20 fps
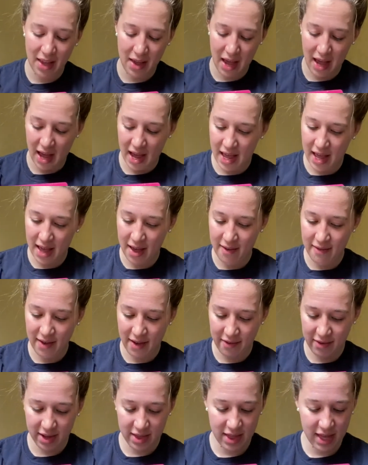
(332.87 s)
I have
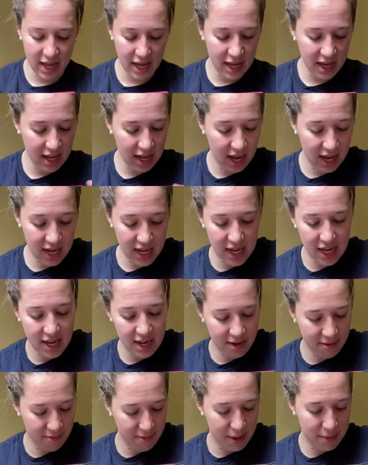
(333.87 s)
everything I
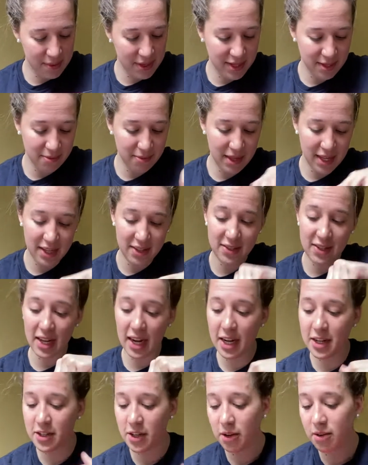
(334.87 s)
need and maybe some things that
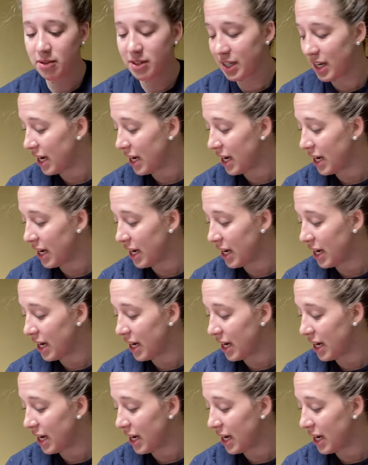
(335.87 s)
I don't,